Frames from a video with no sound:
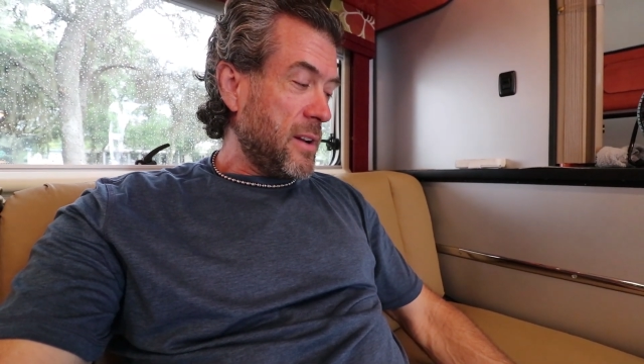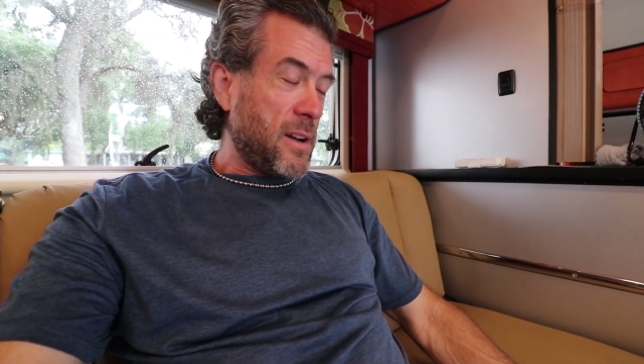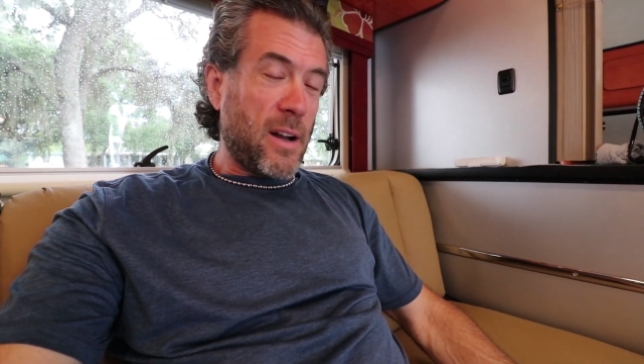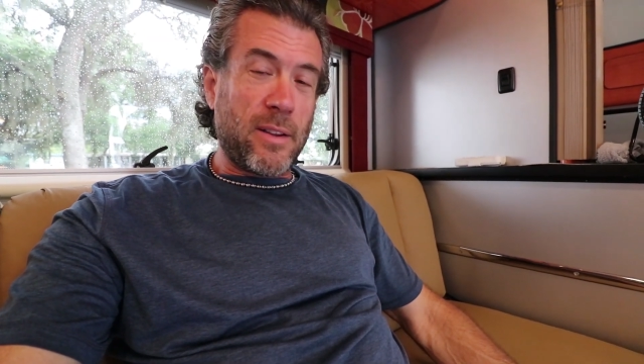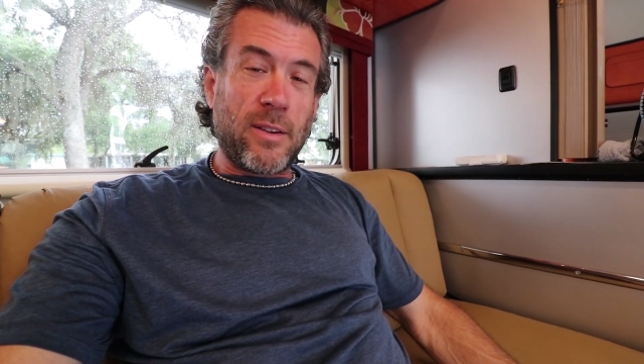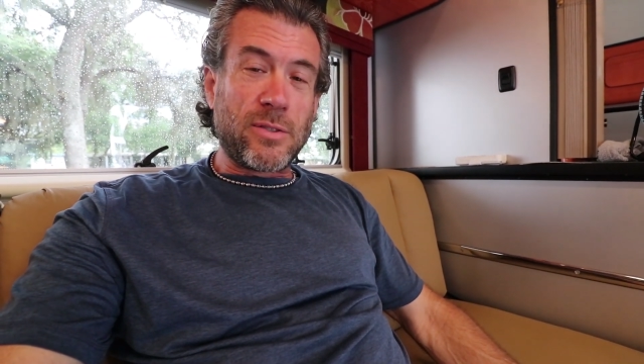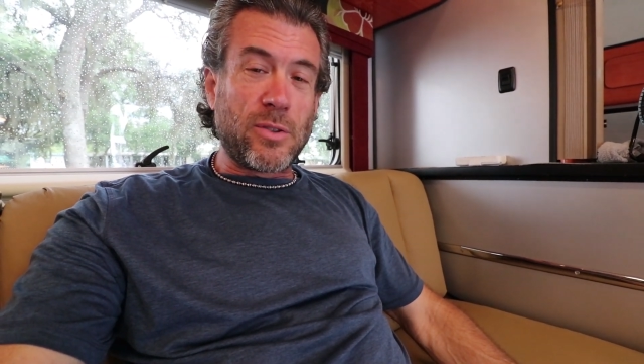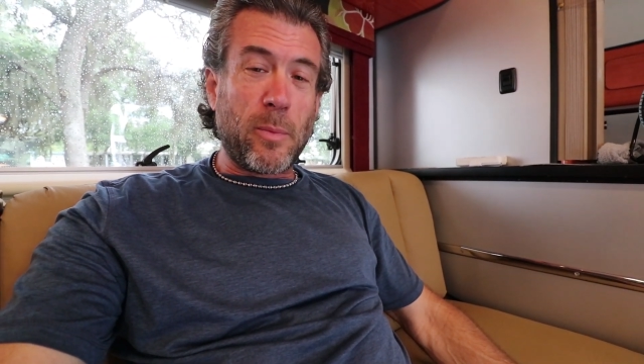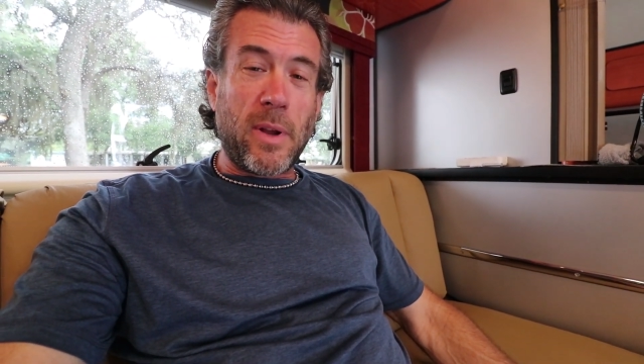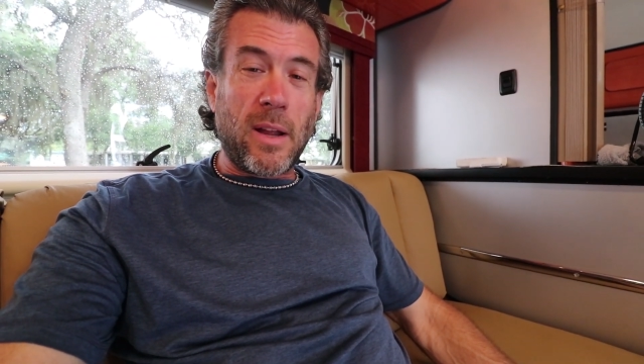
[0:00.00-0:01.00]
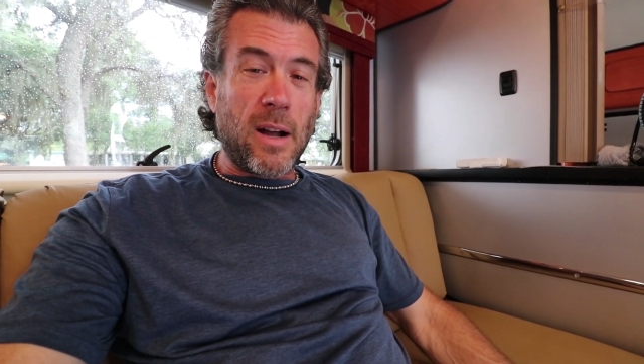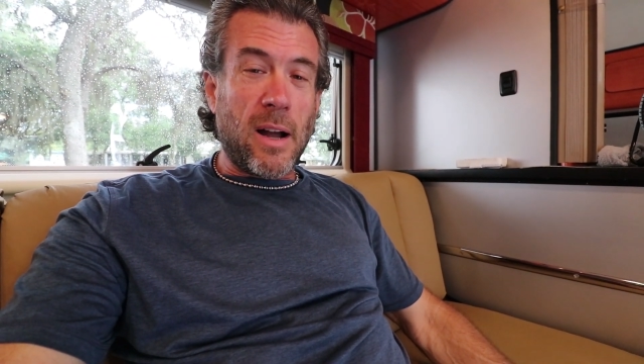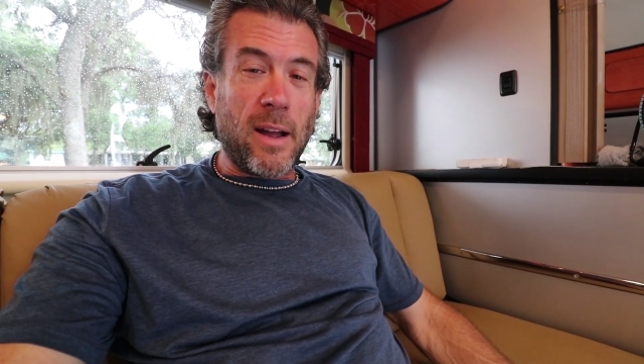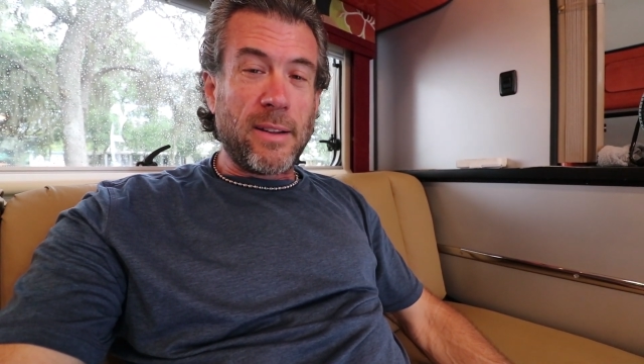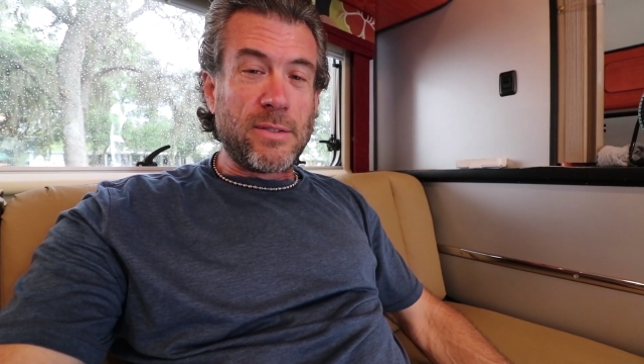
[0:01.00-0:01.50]
There's so many
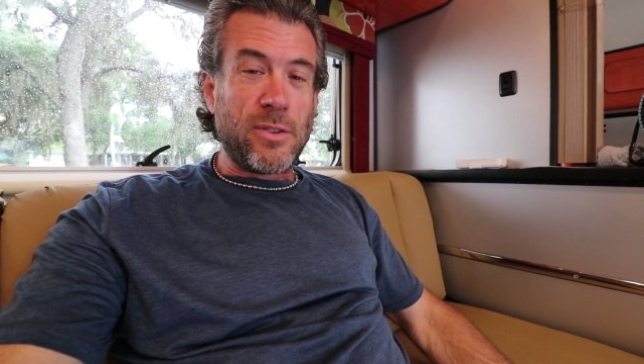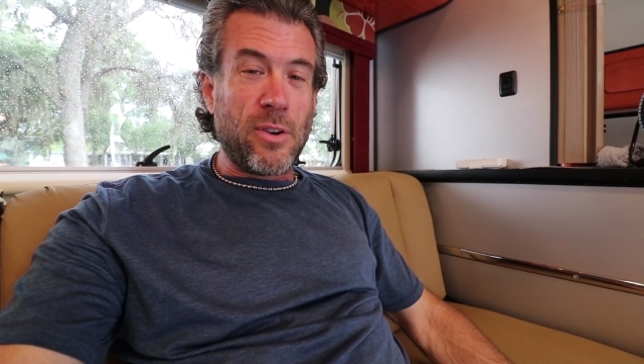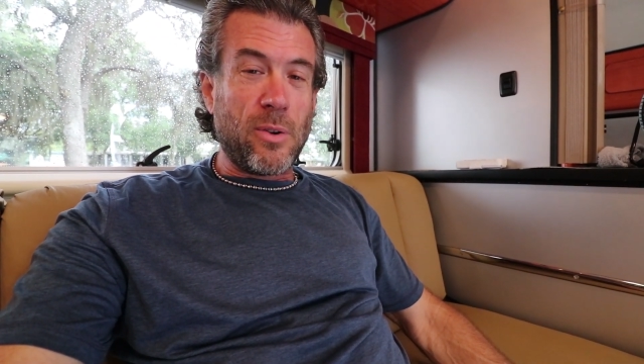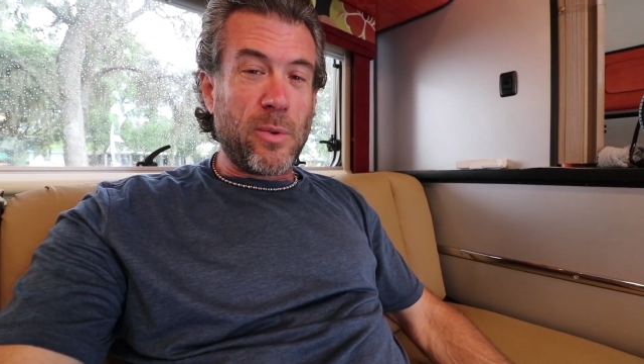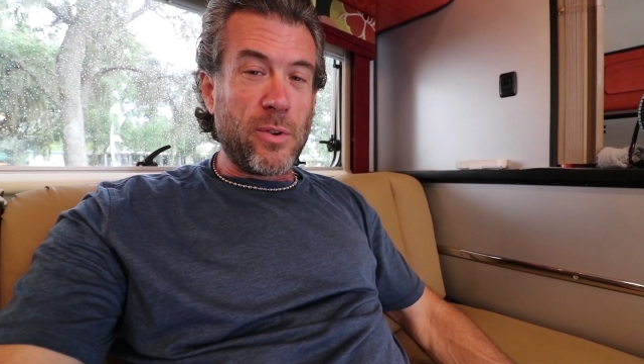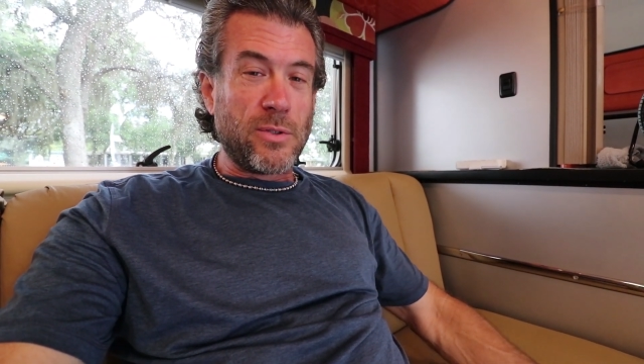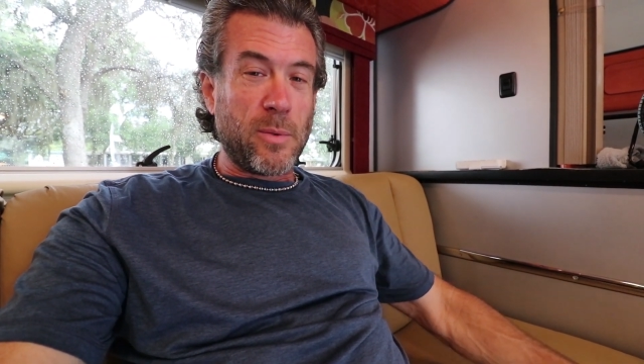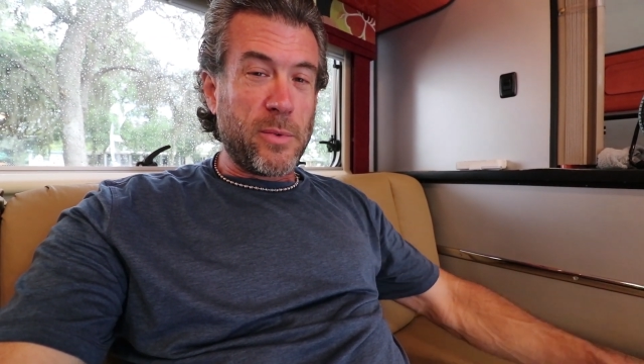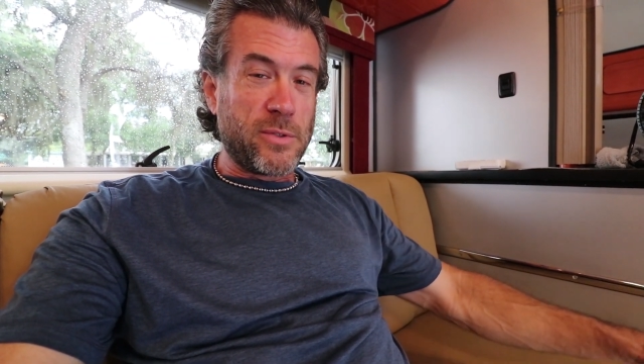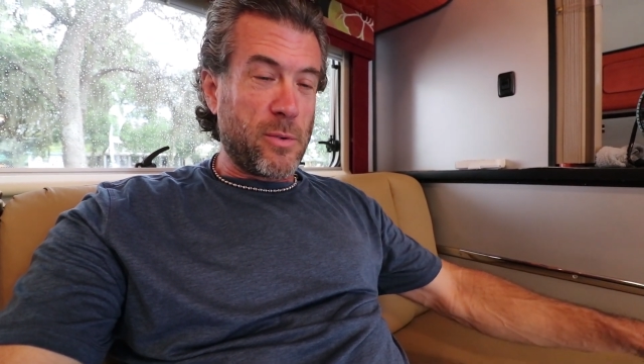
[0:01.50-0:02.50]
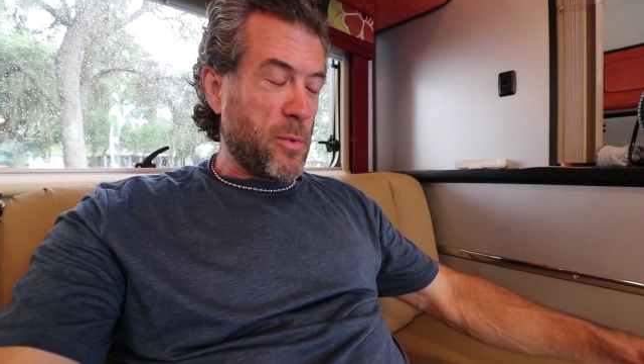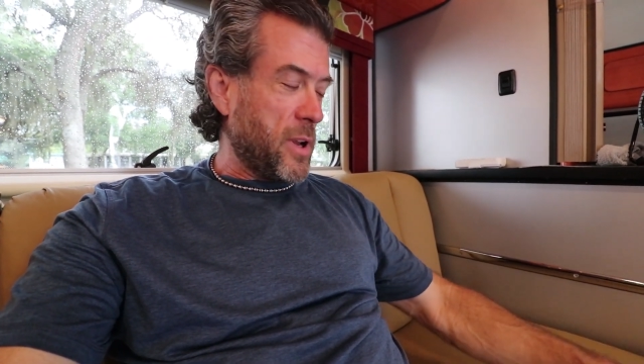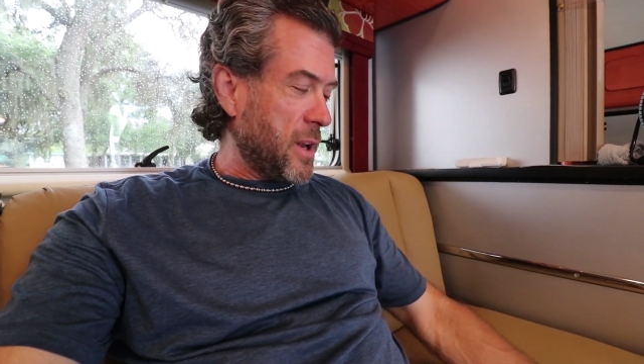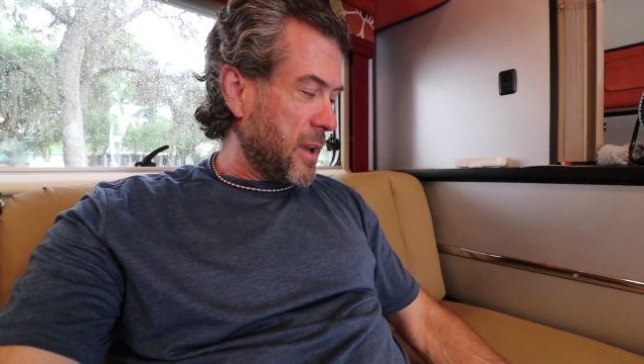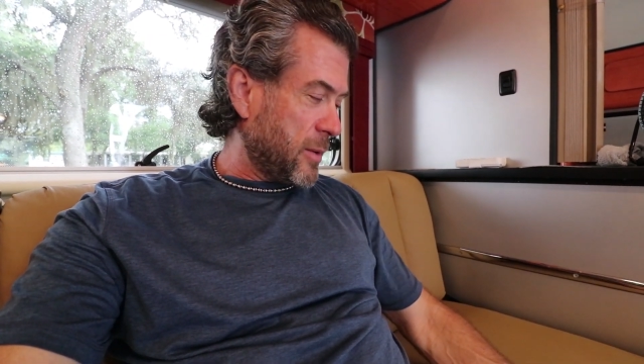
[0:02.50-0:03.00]
kinds, you know. We use a Mr.
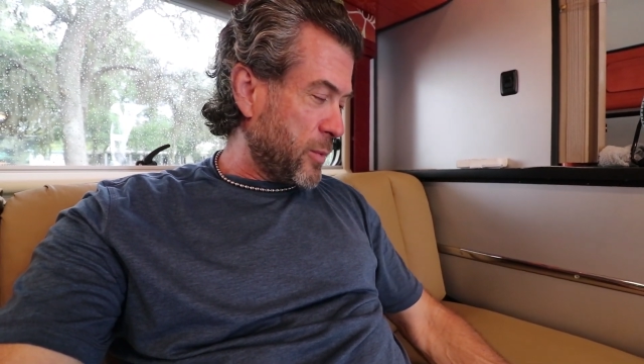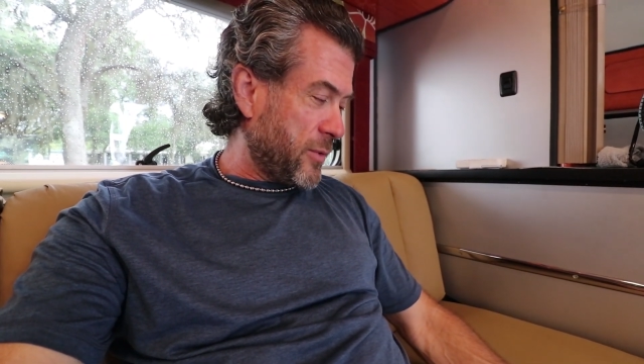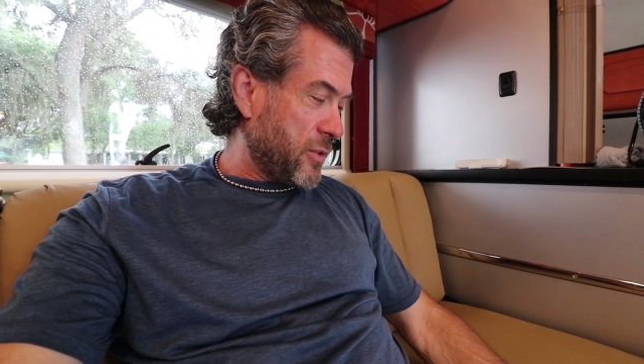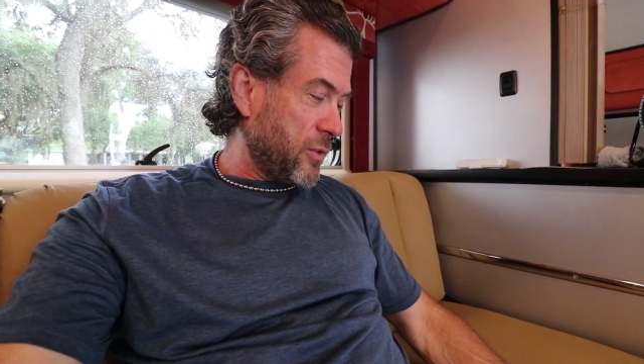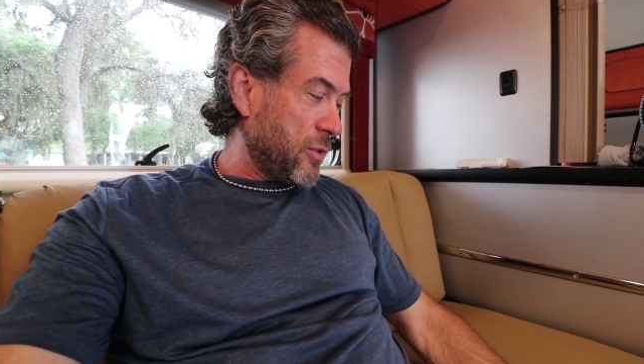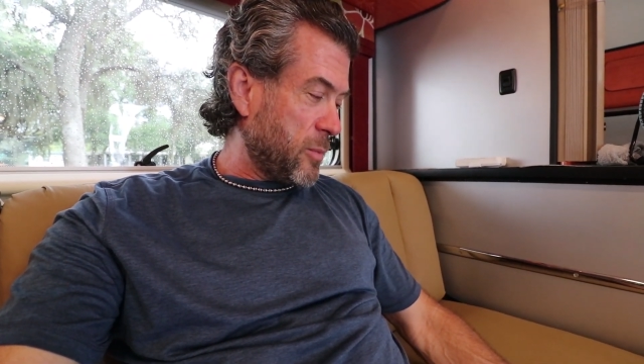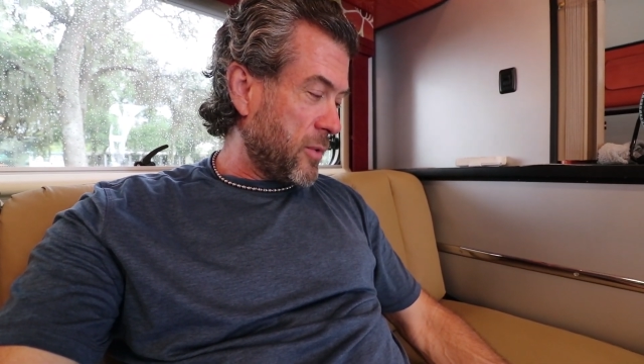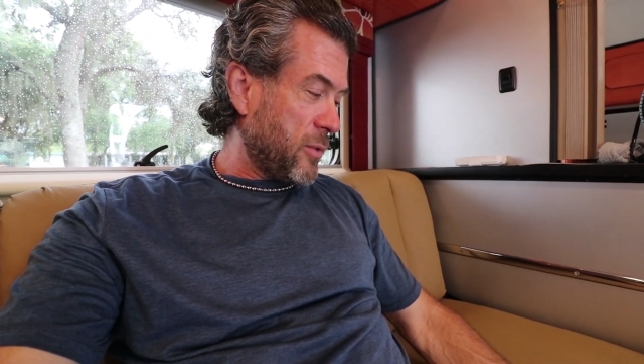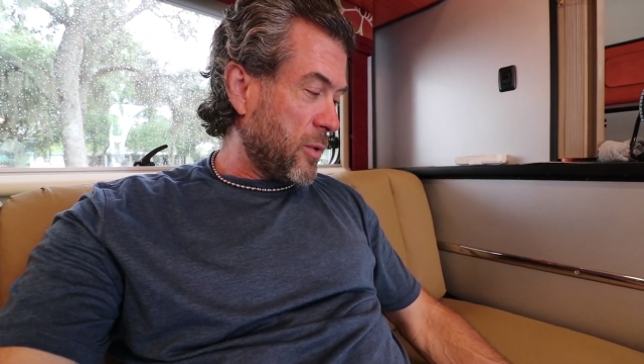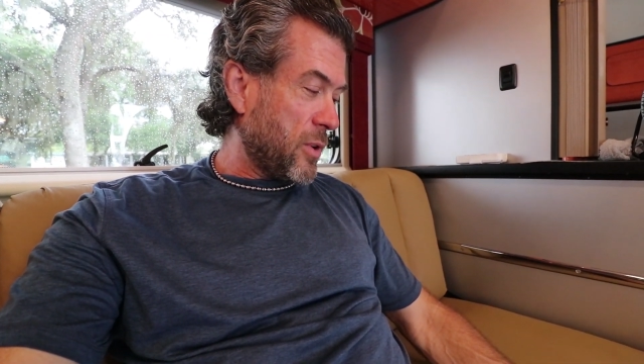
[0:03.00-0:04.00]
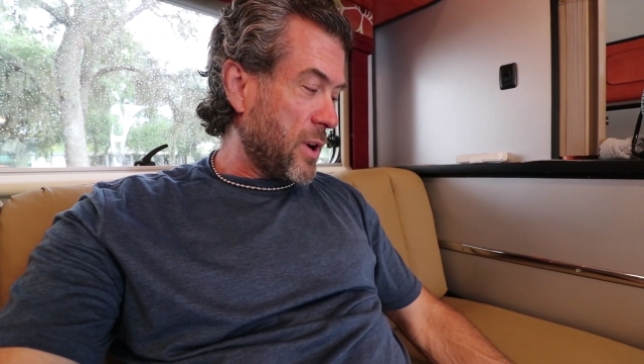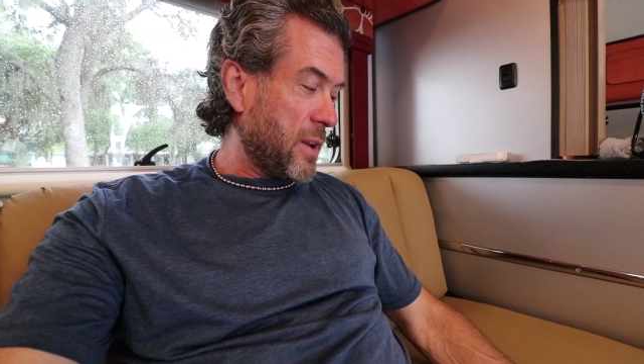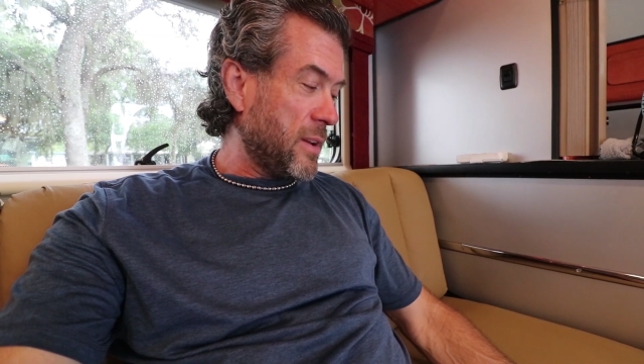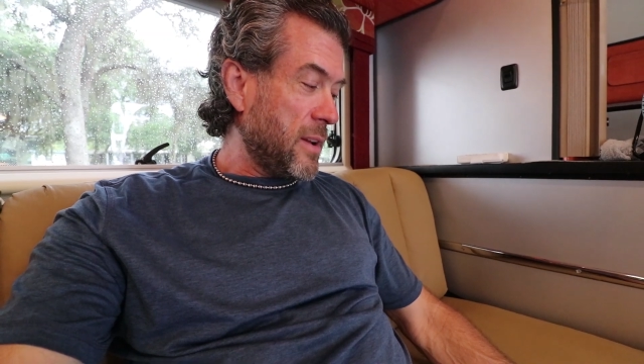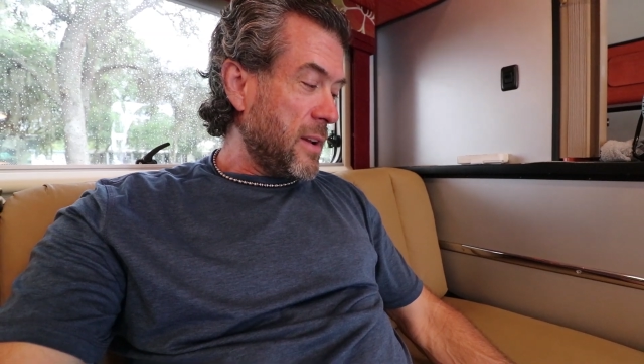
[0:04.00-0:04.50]
Buddy like we've shown you before, and